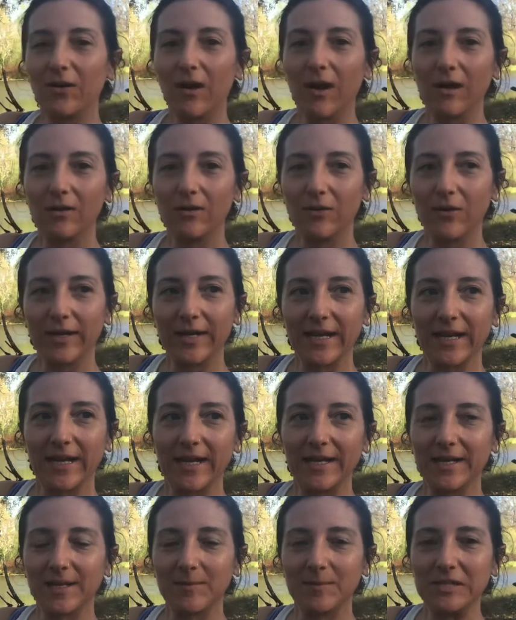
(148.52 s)
all
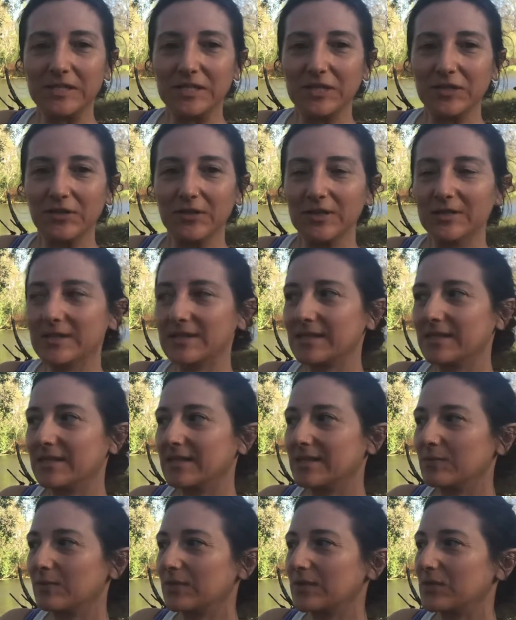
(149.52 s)
organic materials, and
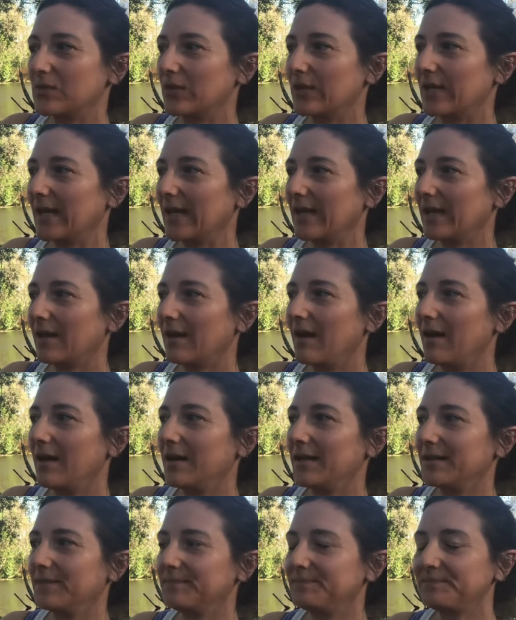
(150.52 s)
this one's organic
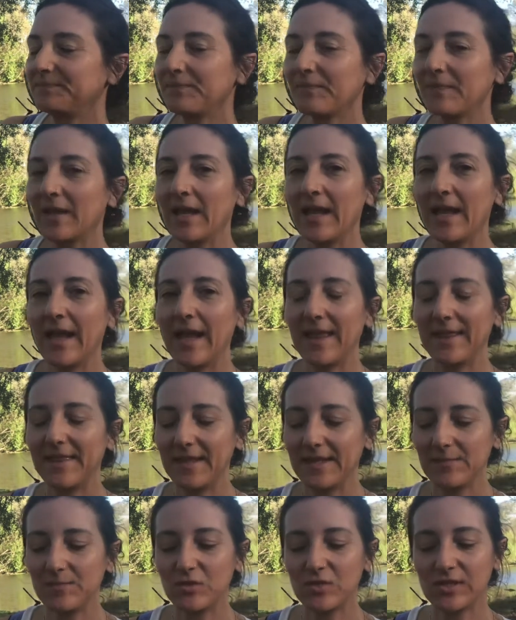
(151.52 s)
cotton. And
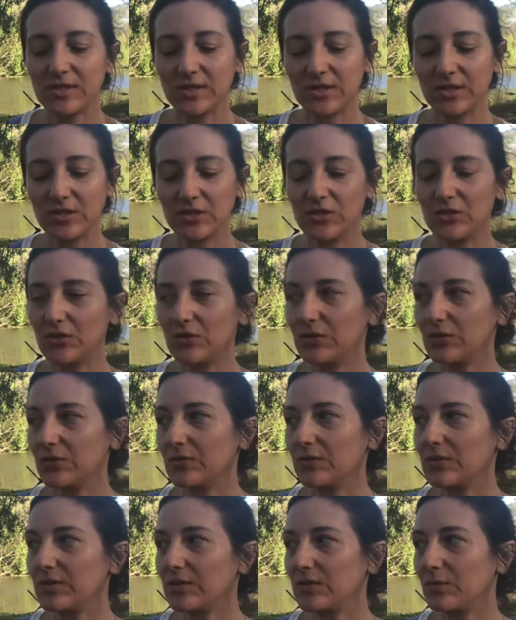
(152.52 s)
then I'm just going to
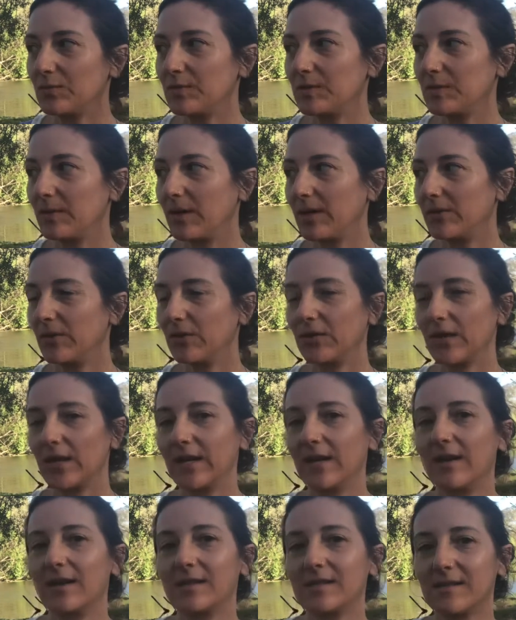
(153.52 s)
do Supta
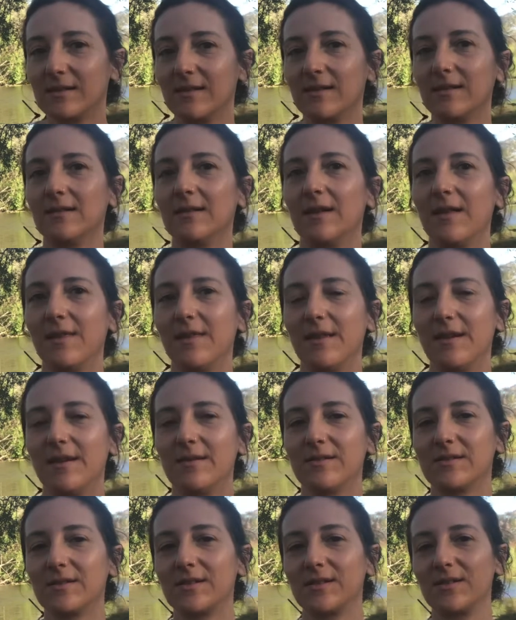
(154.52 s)
Konasana on
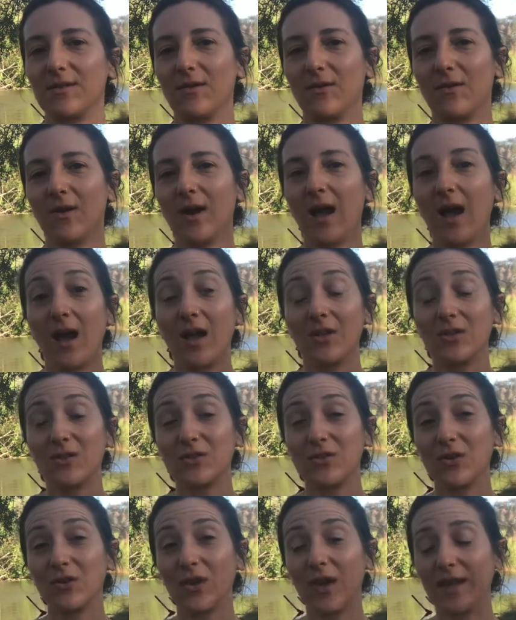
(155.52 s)
there. So I'll
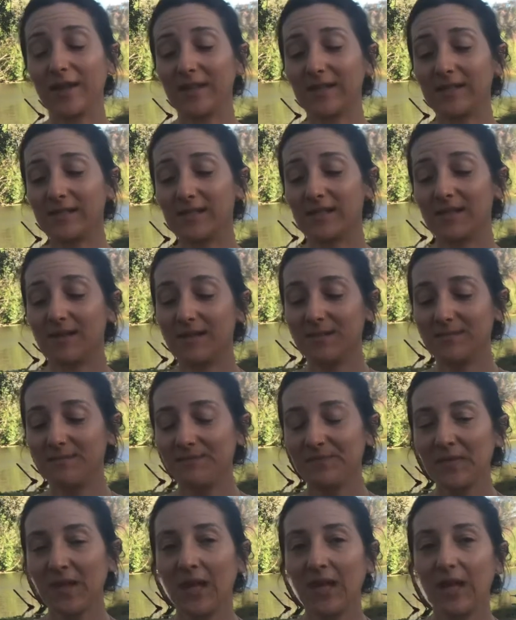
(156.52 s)
show you how that's done.
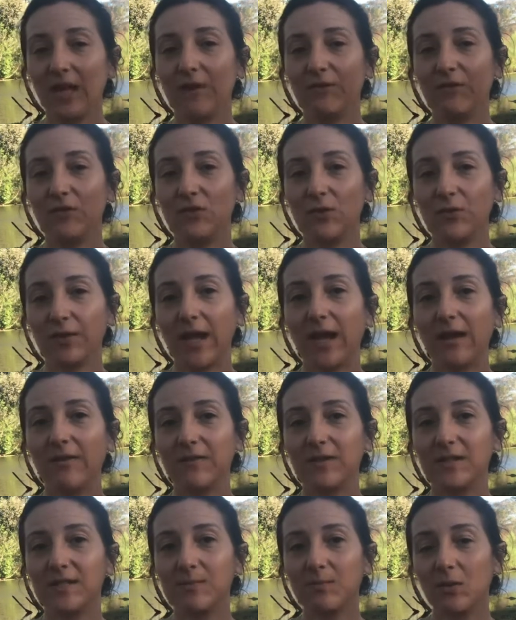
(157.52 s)
If you don't
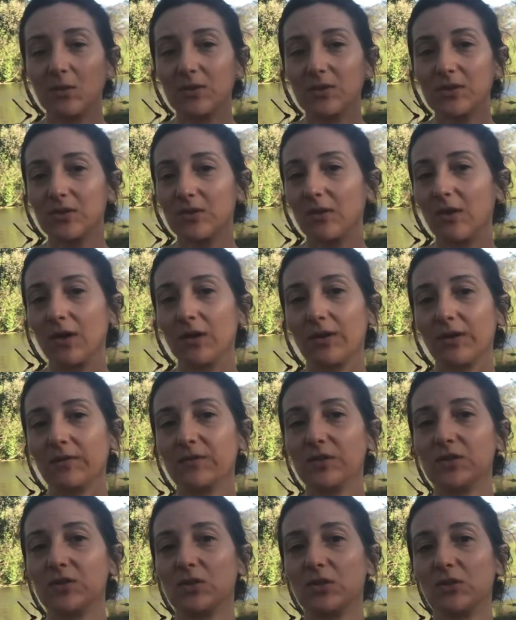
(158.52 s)
have this bolster, all you have
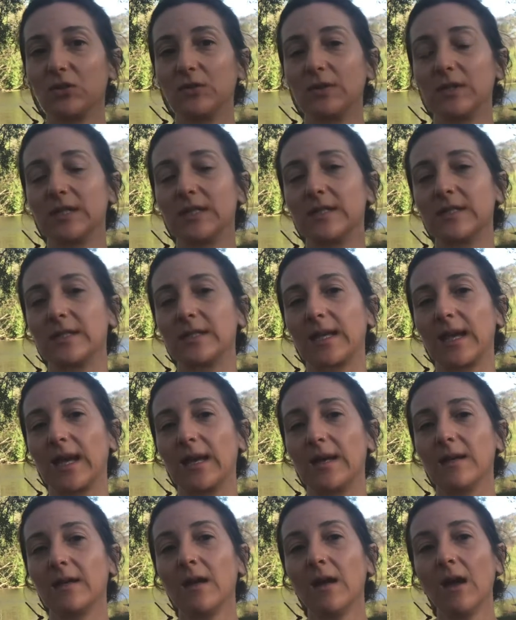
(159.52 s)
to do is
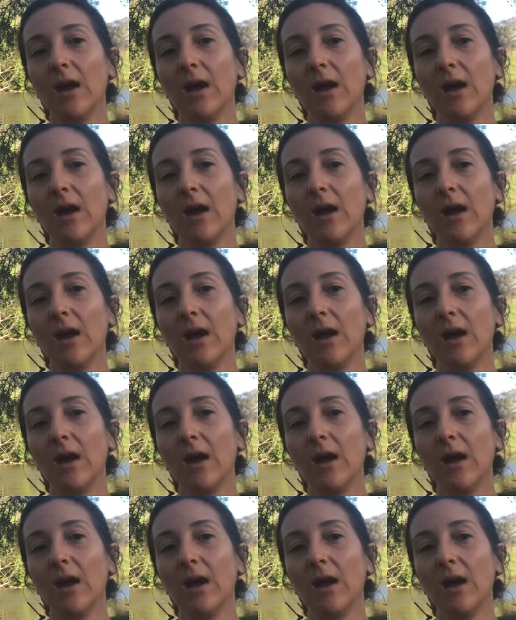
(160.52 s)
get